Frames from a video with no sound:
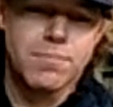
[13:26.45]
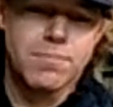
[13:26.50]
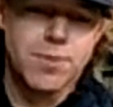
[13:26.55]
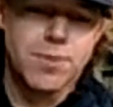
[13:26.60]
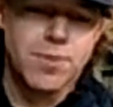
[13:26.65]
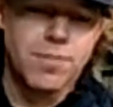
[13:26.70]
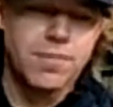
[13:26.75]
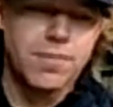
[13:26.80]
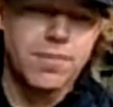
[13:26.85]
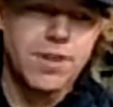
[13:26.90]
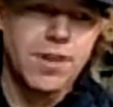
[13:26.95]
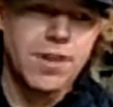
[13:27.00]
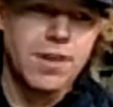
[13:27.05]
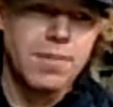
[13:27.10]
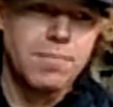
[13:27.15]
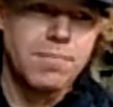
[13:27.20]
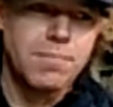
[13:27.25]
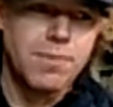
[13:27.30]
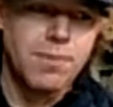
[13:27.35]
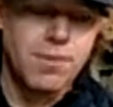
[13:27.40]
moved
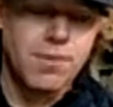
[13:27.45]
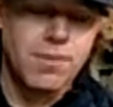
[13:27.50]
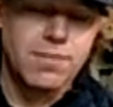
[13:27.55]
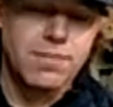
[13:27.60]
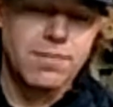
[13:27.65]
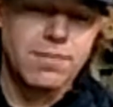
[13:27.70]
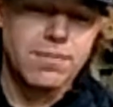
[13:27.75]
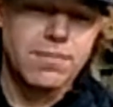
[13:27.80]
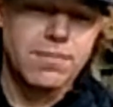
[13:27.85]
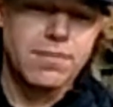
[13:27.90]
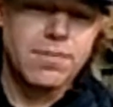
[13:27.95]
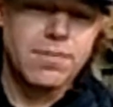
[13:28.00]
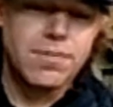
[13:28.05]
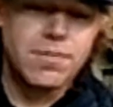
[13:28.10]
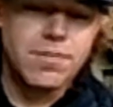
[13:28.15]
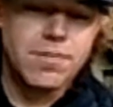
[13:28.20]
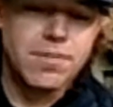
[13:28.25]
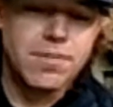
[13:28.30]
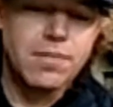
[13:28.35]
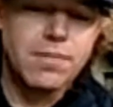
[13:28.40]
up or
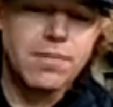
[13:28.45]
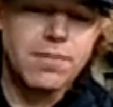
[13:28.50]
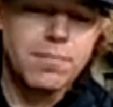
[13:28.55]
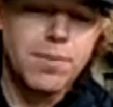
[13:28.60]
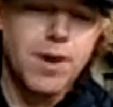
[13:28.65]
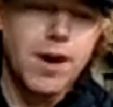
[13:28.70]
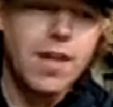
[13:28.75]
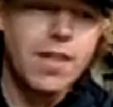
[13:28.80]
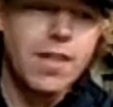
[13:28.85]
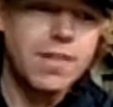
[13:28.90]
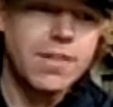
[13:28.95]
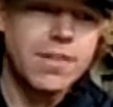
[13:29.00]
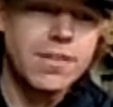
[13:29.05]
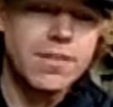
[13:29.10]
bought